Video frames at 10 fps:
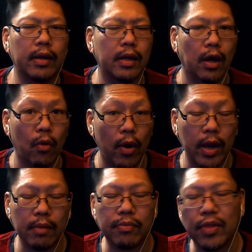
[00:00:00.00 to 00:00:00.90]
In
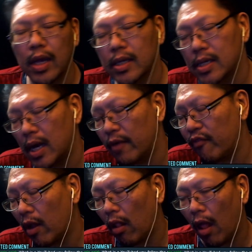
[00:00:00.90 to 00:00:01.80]
aquarium things, I
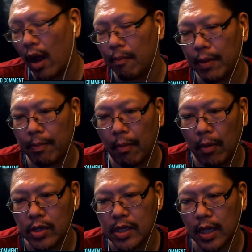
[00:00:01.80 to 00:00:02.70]
follow a lot of people
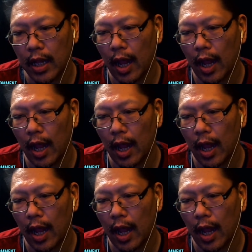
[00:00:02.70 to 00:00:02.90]
mostly.